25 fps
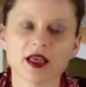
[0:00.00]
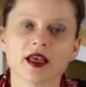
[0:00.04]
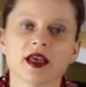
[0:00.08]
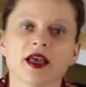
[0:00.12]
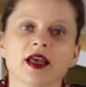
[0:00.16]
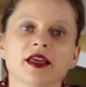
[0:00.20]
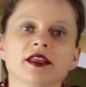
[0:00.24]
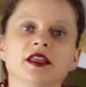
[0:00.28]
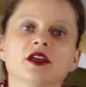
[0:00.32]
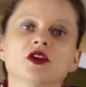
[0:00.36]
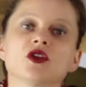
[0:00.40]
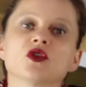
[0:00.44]

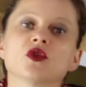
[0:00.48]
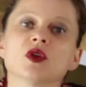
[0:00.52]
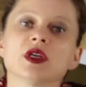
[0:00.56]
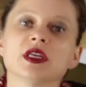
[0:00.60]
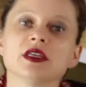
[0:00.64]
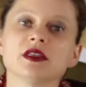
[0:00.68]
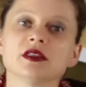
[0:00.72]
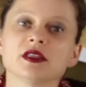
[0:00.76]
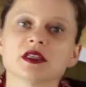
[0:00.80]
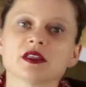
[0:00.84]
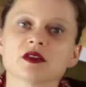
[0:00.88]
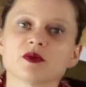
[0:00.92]
and
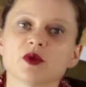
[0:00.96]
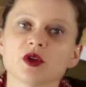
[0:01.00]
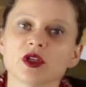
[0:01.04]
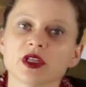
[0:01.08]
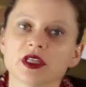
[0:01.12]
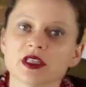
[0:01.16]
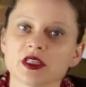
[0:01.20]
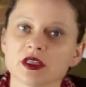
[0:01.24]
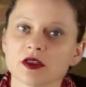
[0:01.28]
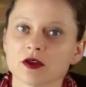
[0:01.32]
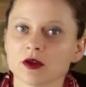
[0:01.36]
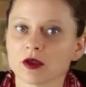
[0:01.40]
increase its
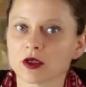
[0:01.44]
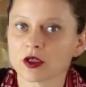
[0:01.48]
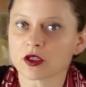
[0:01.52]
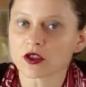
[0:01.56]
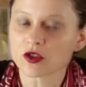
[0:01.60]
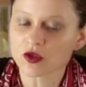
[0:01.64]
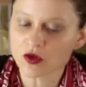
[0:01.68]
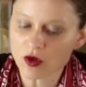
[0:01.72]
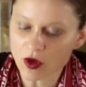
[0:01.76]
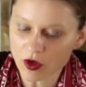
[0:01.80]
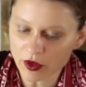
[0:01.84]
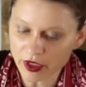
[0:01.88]
political
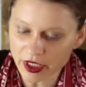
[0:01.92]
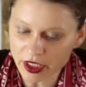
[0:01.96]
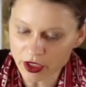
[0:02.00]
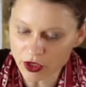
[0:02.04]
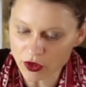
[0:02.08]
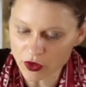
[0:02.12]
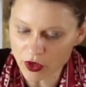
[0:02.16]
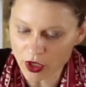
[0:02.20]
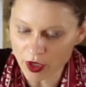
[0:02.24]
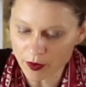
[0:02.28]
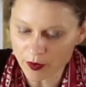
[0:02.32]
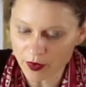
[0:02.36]
control in
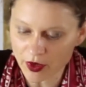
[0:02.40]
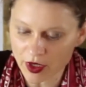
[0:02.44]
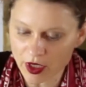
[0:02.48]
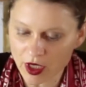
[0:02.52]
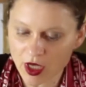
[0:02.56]
Europe.